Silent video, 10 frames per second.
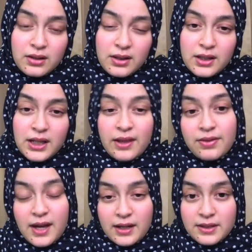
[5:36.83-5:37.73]
and
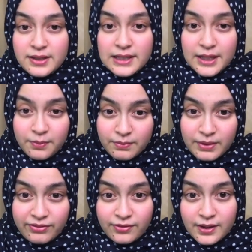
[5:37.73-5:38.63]
that is sleep,
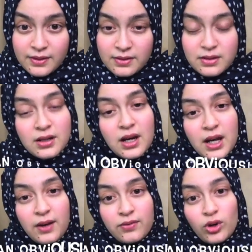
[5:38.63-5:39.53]
my friends. I
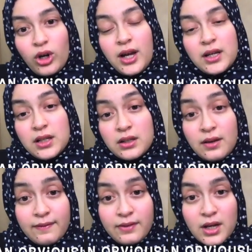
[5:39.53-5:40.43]
have not had
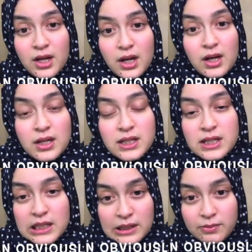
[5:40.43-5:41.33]
enough
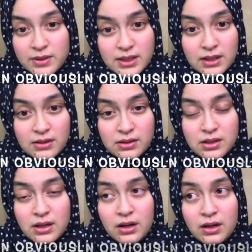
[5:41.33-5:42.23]
sleep since